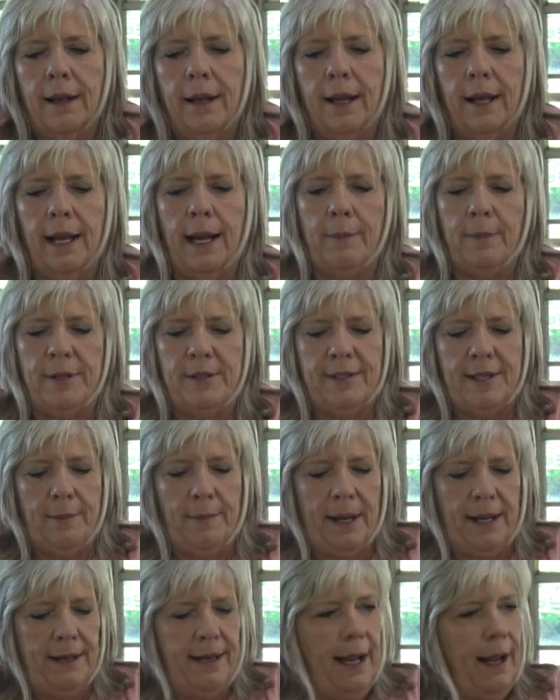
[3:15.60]
And I'm gonna set
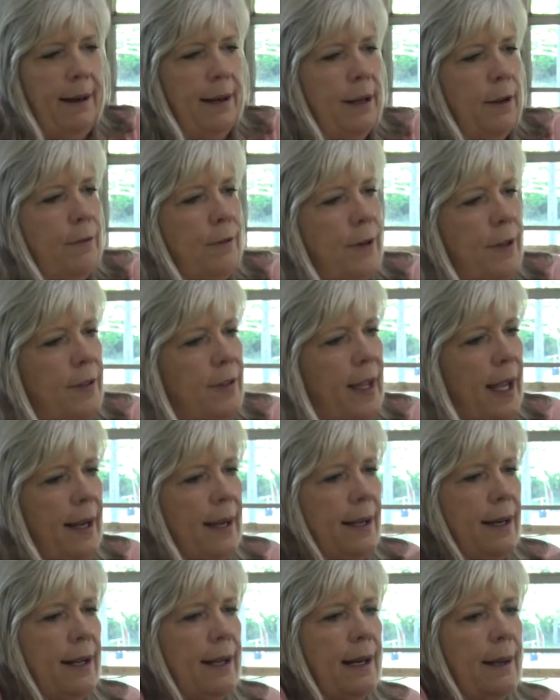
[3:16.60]
mine down here for a
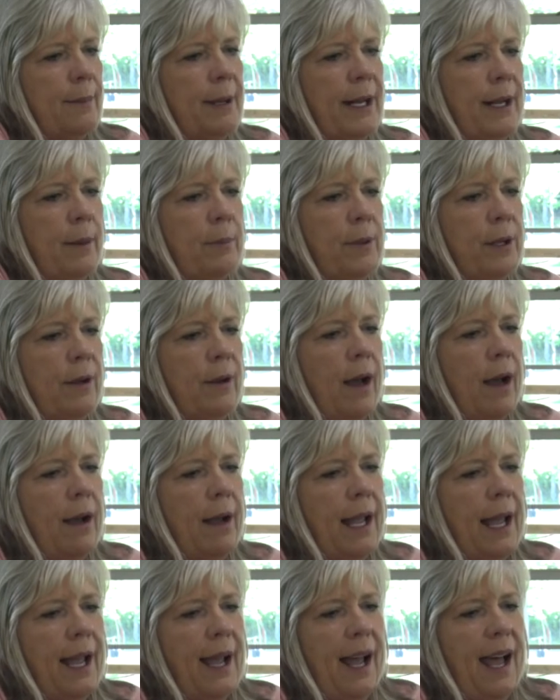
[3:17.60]
second and I'm gonna help you.
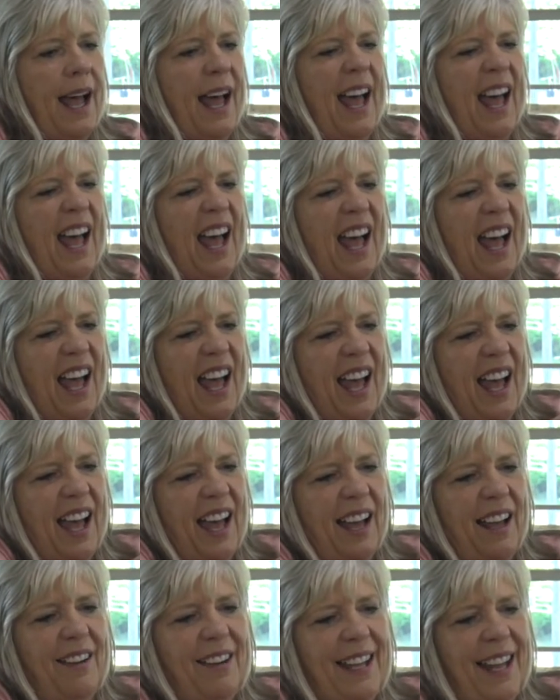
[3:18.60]
Okay, ah,
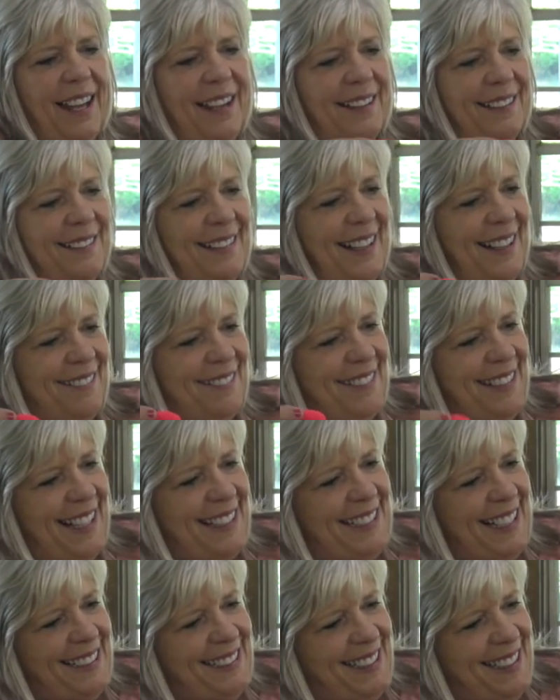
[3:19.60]
okay. Now, that
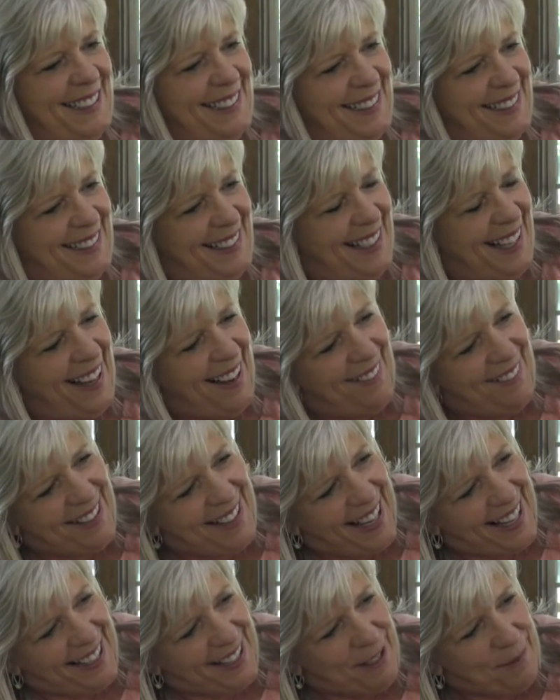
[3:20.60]
tastes good? Oh, you
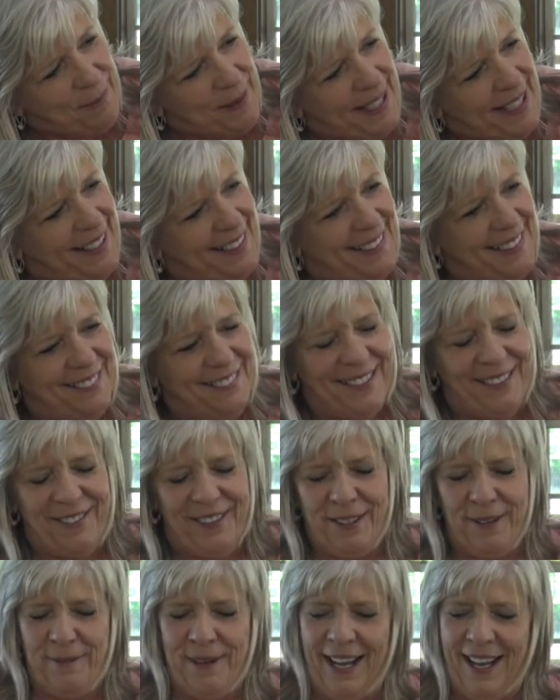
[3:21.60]
got a little pink on your roof
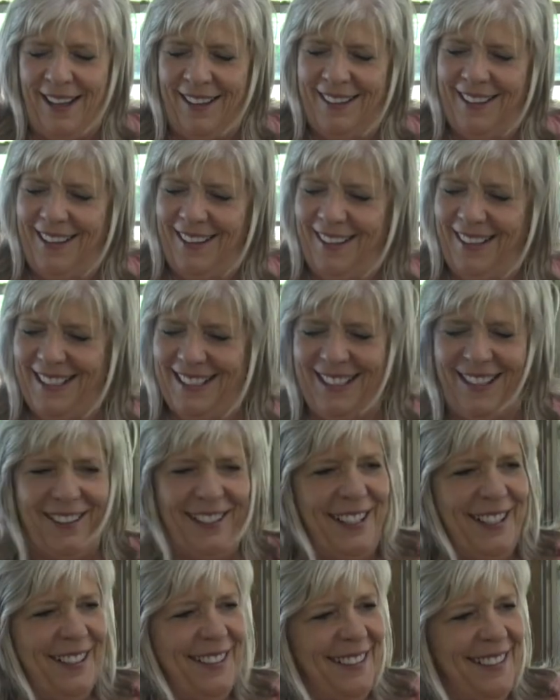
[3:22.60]
of your mouth. Oh, that's so
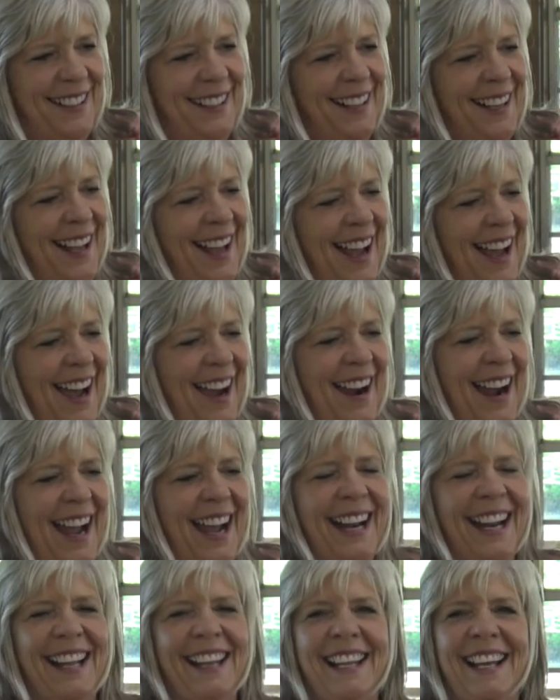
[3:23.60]
cute. All
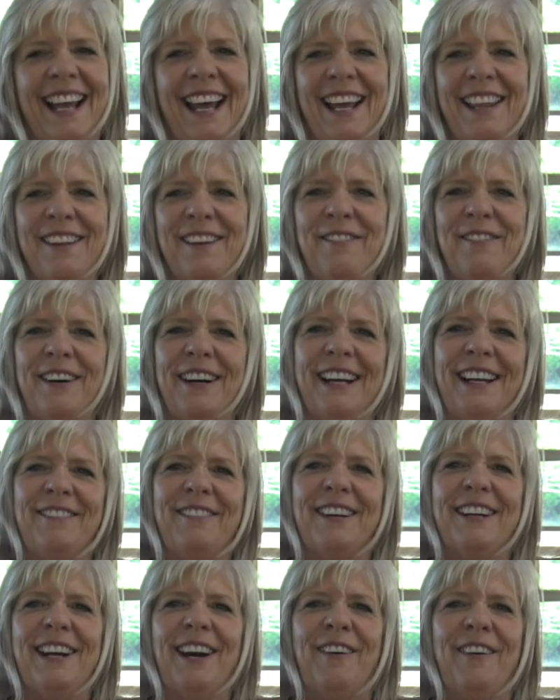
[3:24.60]
right, and the other one
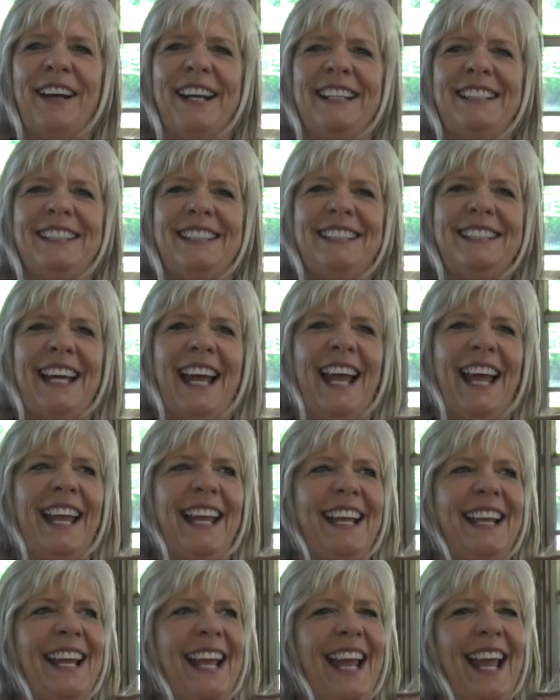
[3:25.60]
we're going to
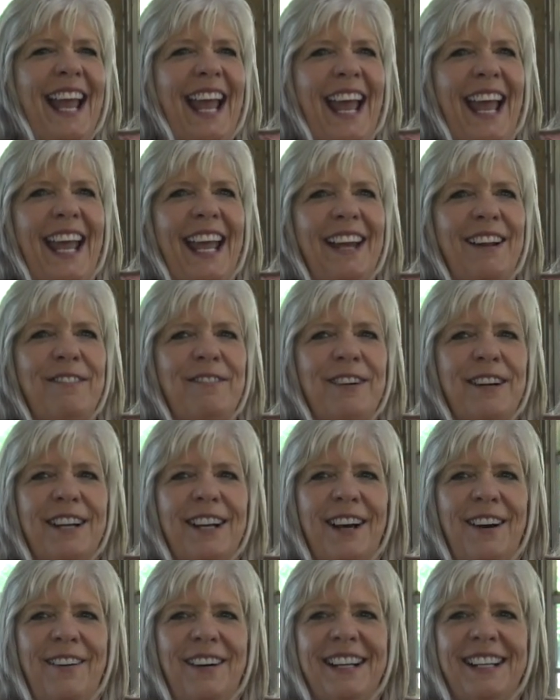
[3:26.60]
take and we're
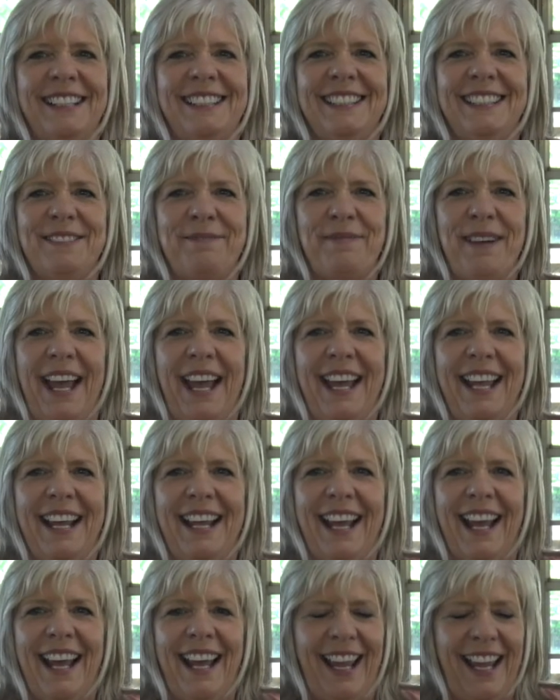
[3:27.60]
going to make
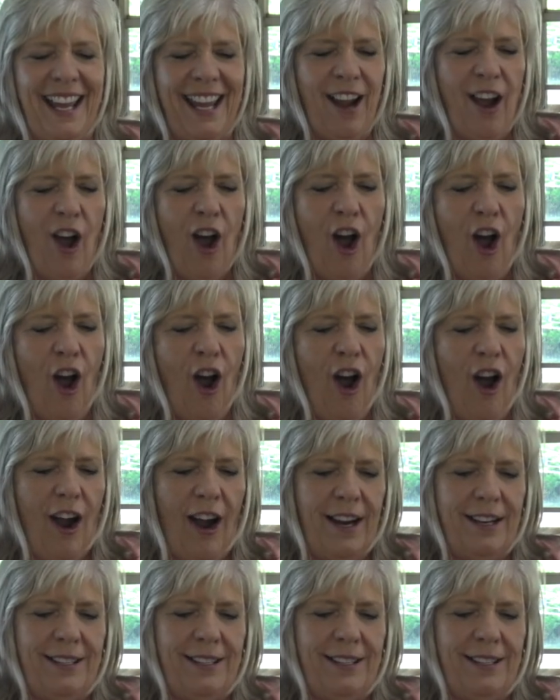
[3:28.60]
a heart.